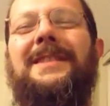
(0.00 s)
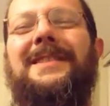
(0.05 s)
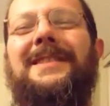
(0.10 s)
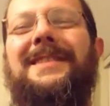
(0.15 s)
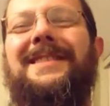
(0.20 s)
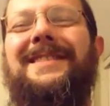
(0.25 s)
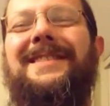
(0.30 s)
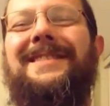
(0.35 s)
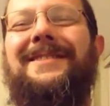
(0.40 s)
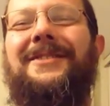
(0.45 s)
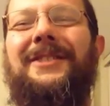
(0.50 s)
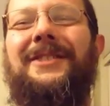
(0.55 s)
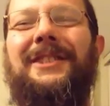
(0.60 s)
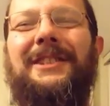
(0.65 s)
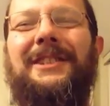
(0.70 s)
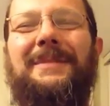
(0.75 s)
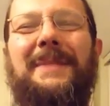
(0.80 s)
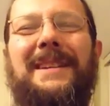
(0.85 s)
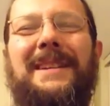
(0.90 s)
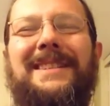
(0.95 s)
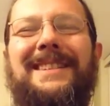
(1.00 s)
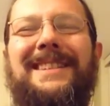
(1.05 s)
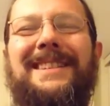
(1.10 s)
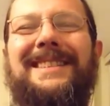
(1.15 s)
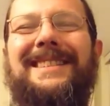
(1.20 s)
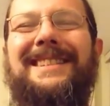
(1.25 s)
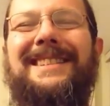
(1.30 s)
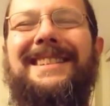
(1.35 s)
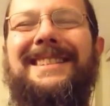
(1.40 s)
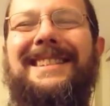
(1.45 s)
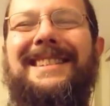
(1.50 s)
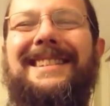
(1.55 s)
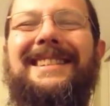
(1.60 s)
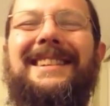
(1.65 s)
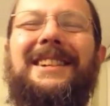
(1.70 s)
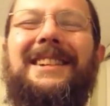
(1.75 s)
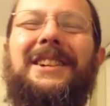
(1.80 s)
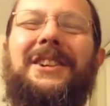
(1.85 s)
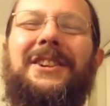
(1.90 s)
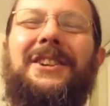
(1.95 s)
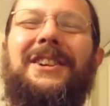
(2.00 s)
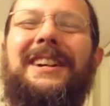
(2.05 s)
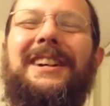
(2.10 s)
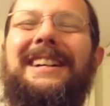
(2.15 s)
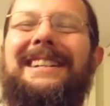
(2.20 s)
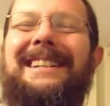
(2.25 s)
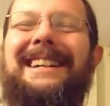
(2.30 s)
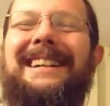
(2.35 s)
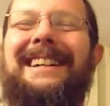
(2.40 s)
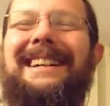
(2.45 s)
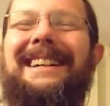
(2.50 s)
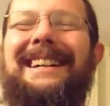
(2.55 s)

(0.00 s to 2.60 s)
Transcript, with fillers: That doesn't really make sense, does it? Right?